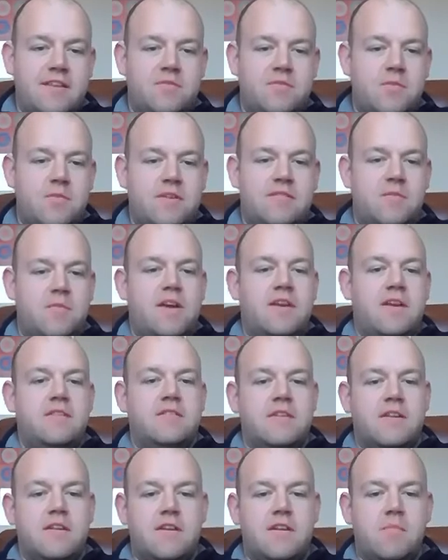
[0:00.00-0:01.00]
But it's
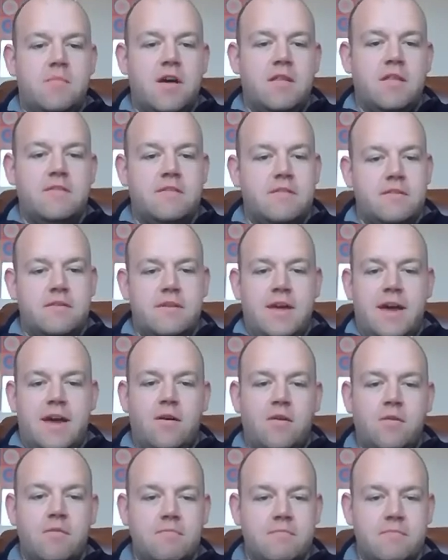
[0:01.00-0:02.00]
amazing in a month
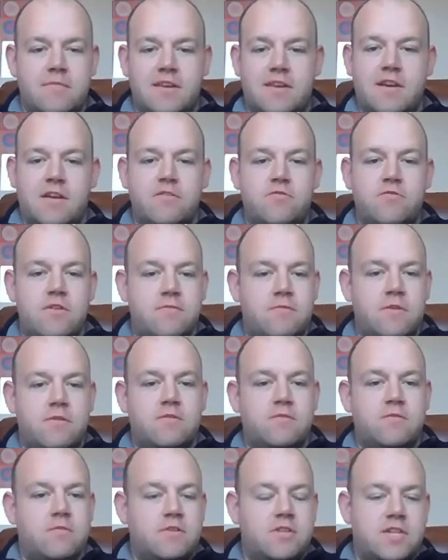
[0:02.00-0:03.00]
how the country
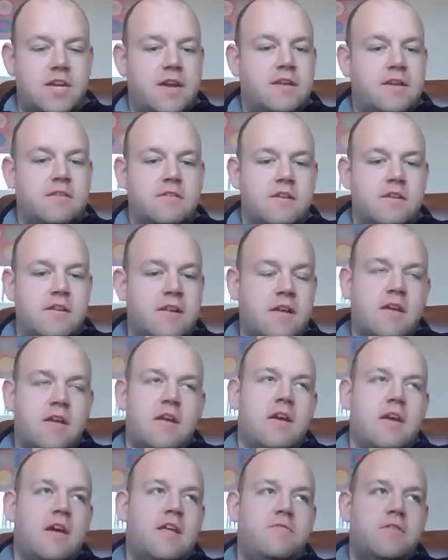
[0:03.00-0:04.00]
feels to its change, and
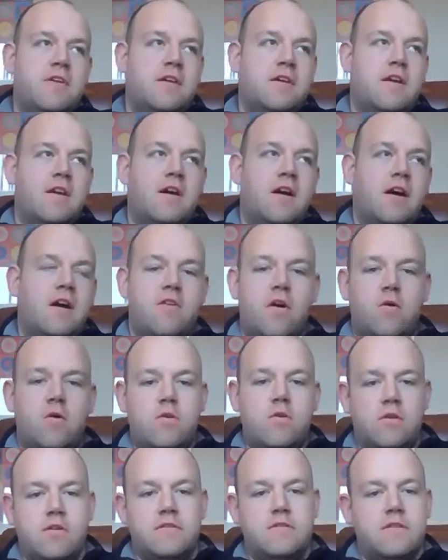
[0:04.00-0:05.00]
if you can kind of
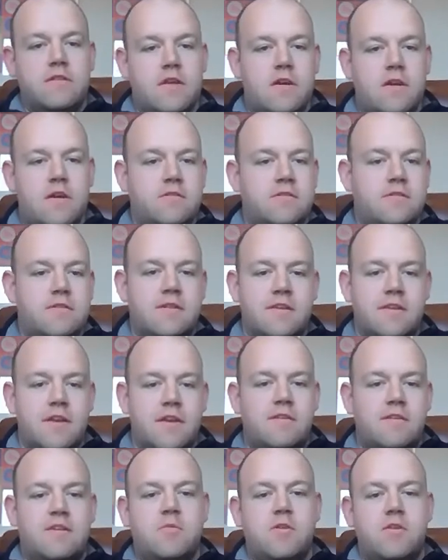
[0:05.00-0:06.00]
hold on to those
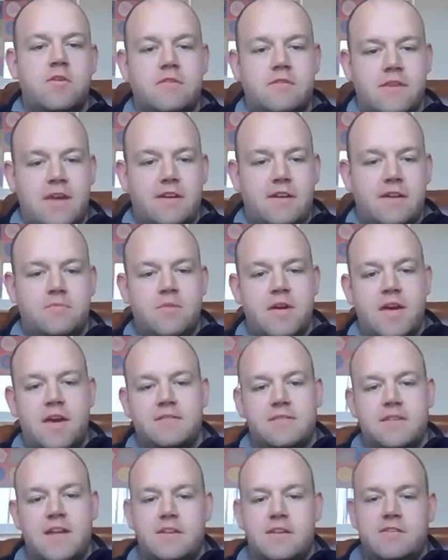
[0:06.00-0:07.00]
community
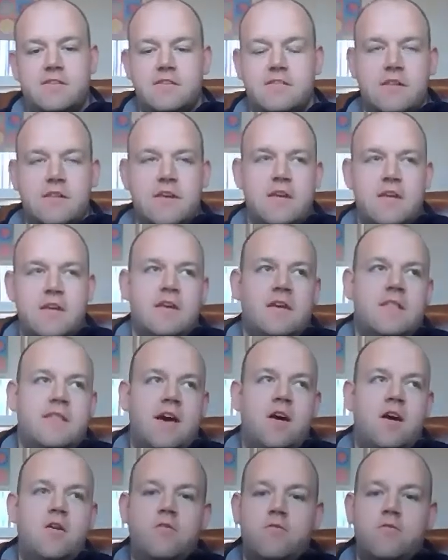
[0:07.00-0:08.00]
aspects and that
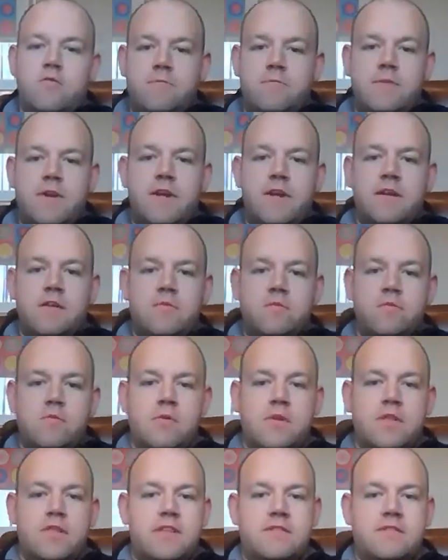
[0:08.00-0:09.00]
overall feeling of we're
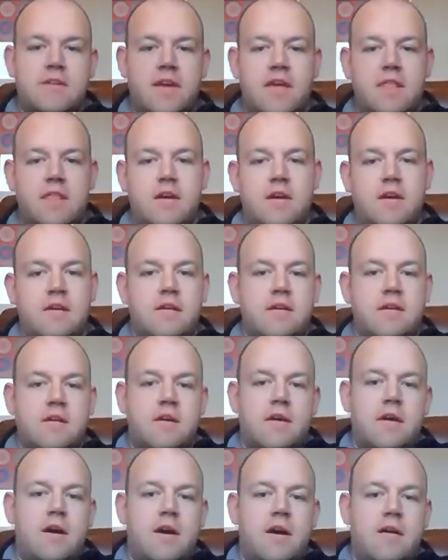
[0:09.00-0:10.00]
all in this together,
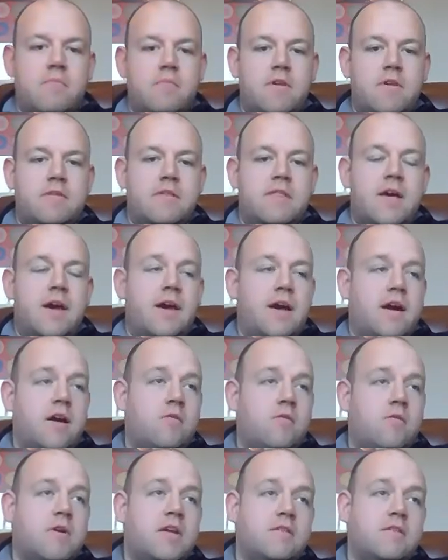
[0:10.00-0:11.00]
I think that
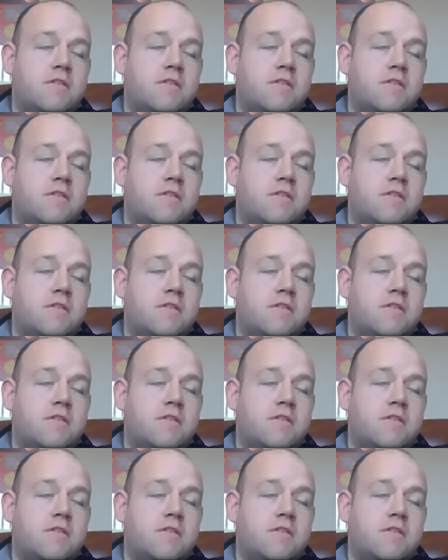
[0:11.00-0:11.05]
helped.